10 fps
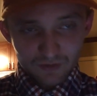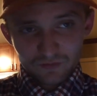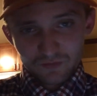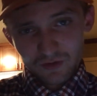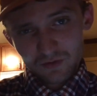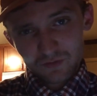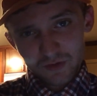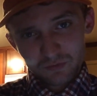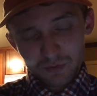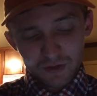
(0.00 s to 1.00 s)
Now, the figurative
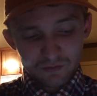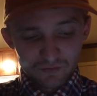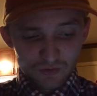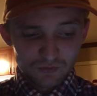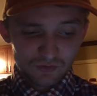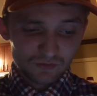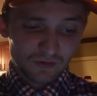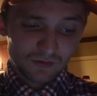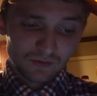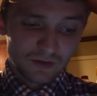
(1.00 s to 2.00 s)
thing is pretty confusing,
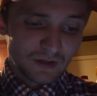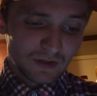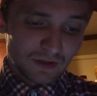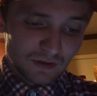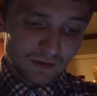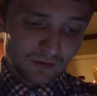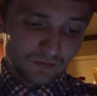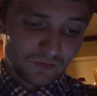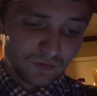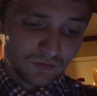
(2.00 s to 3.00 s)
so you know,
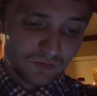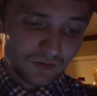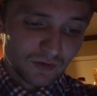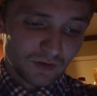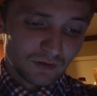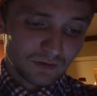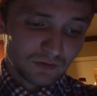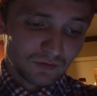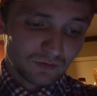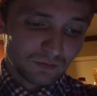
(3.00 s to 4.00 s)
feel free to
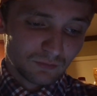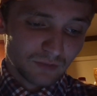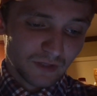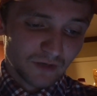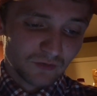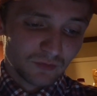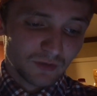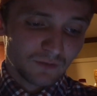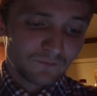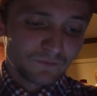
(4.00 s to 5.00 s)
just blast
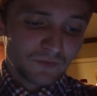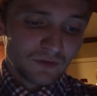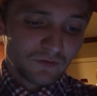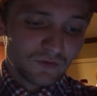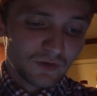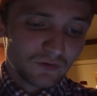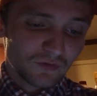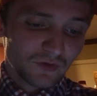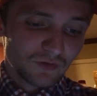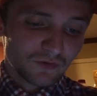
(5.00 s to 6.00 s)
me. The
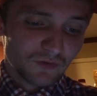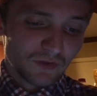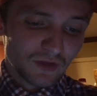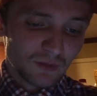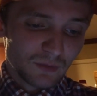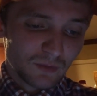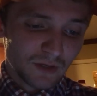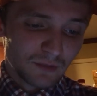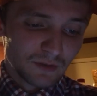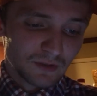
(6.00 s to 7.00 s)
figurative sense of the theme, in
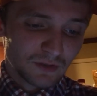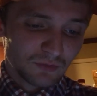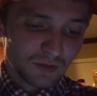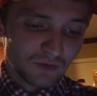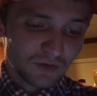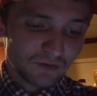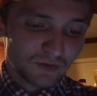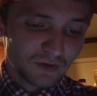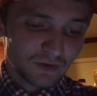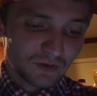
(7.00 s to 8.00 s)
my opinion, is based
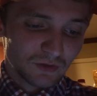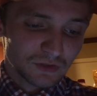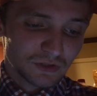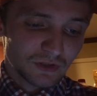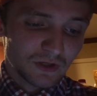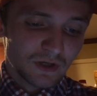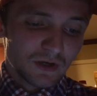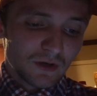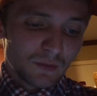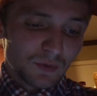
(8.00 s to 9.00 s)
heavily on the notion
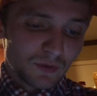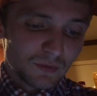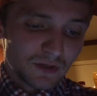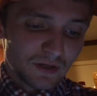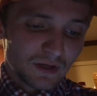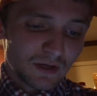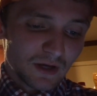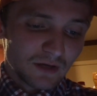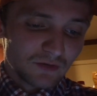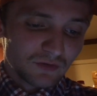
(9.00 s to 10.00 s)
Portman and
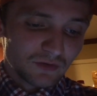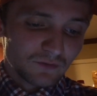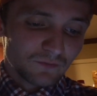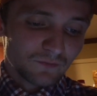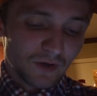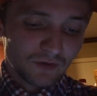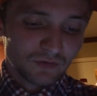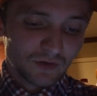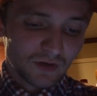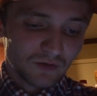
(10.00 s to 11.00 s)
Isaac,
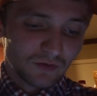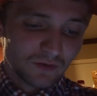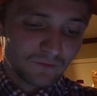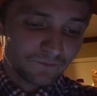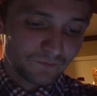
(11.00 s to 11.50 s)
Oscar Isaac,